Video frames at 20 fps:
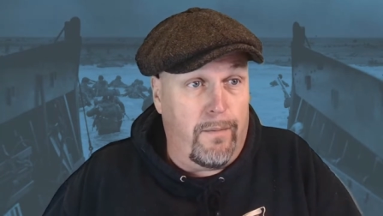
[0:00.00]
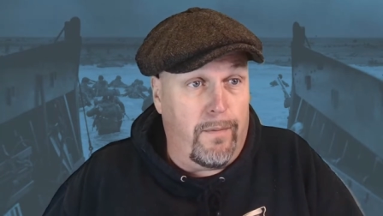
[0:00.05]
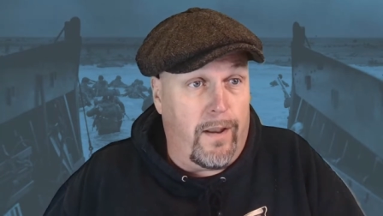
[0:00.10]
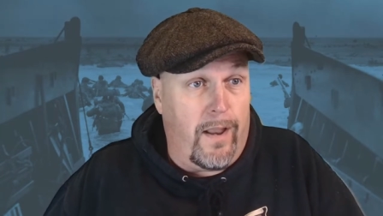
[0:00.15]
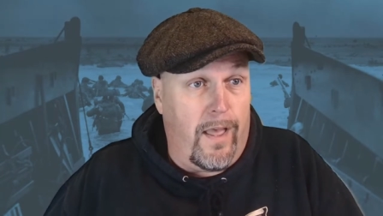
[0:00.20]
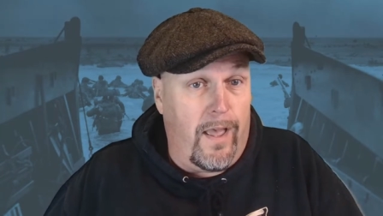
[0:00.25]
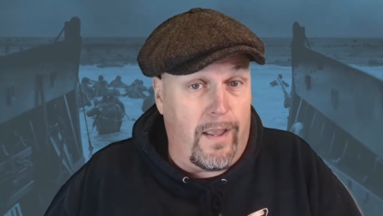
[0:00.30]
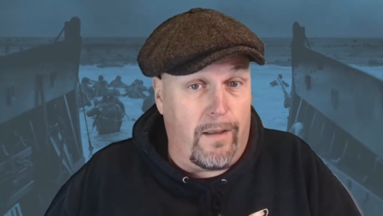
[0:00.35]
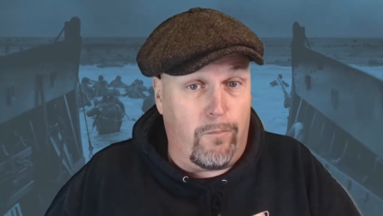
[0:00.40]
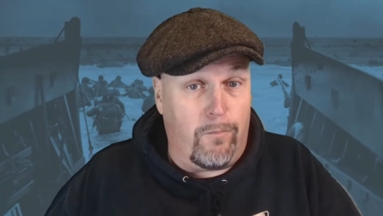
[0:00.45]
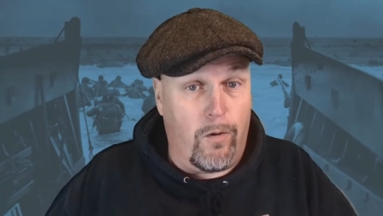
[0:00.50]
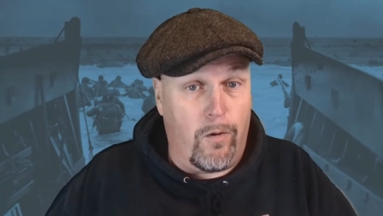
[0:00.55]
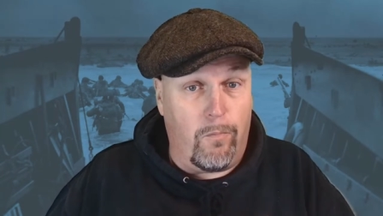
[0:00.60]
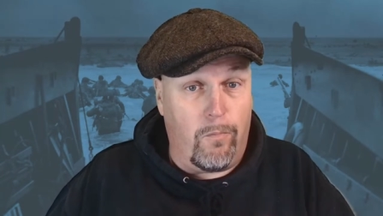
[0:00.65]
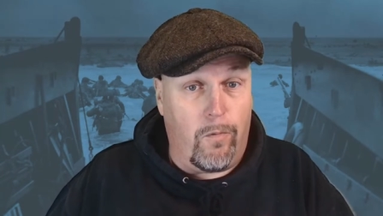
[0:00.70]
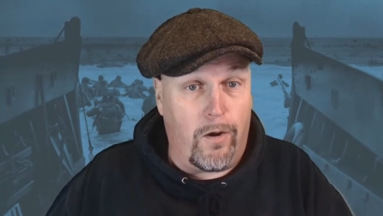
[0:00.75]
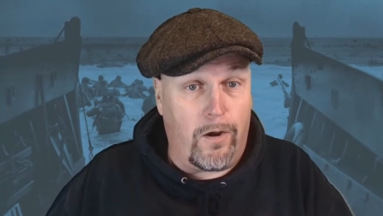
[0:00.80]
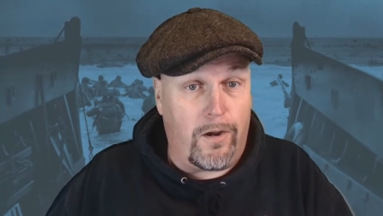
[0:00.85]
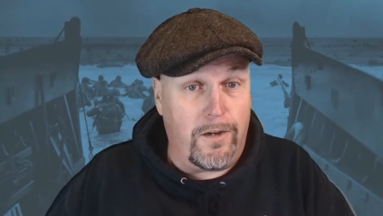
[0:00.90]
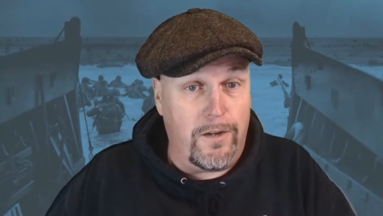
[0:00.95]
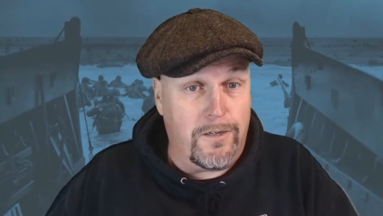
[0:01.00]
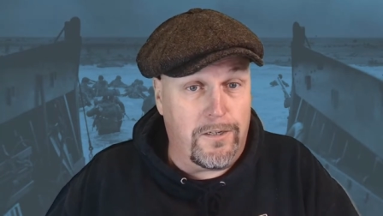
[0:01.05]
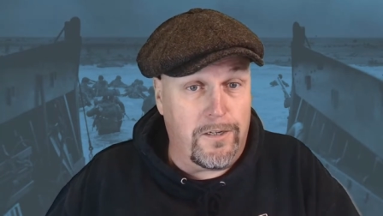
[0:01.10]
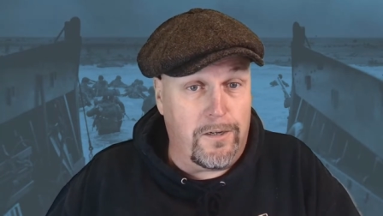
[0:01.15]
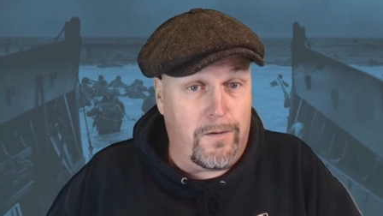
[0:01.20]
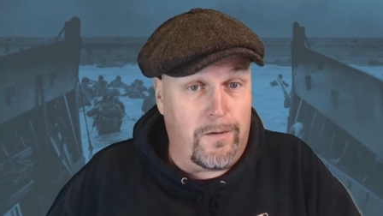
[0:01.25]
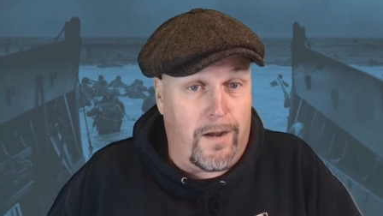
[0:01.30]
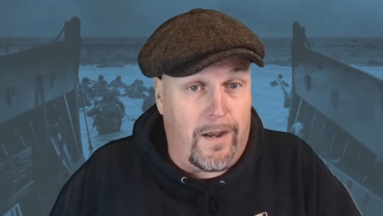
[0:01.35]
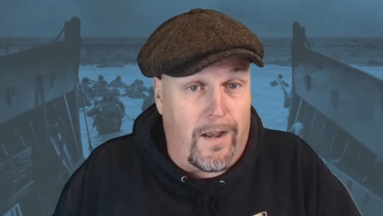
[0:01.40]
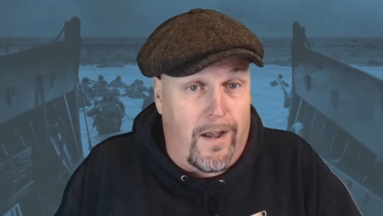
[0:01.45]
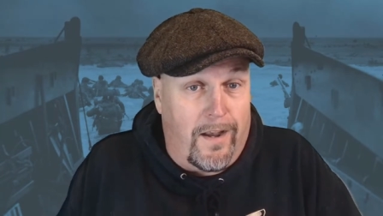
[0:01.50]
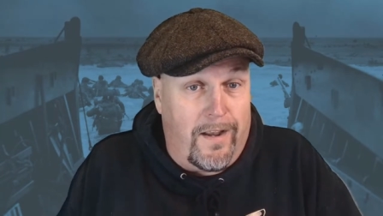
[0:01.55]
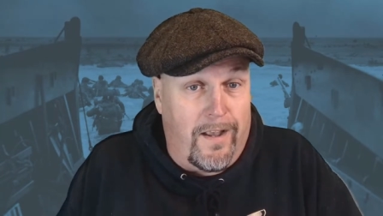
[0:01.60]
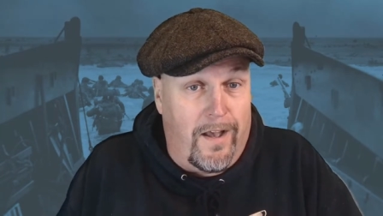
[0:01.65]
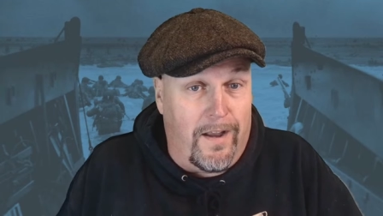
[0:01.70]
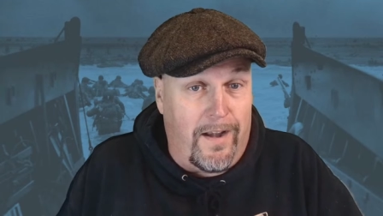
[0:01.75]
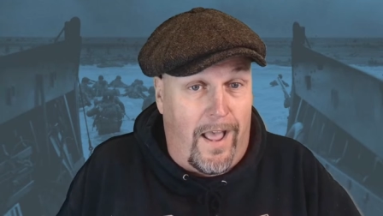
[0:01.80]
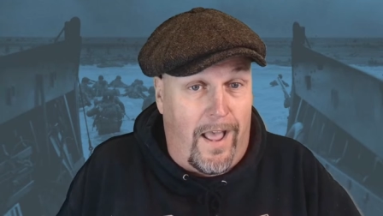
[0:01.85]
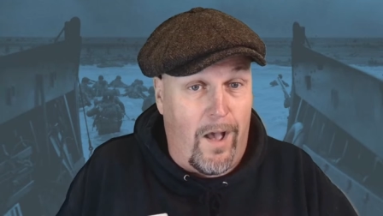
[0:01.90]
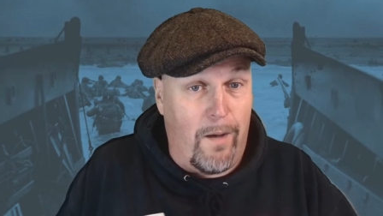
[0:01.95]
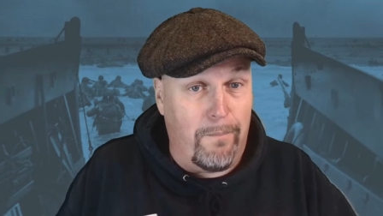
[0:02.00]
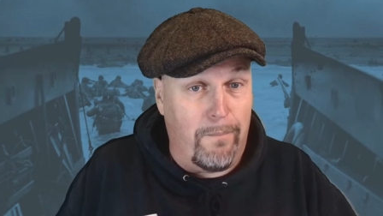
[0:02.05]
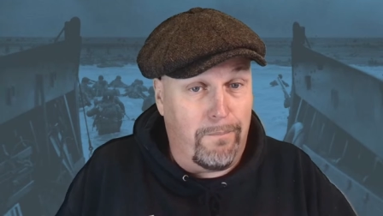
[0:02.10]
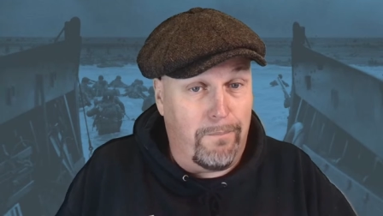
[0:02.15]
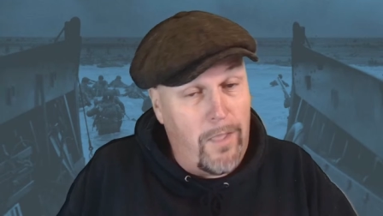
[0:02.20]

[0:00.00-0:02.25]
But hey, what what can you do? I, I can't help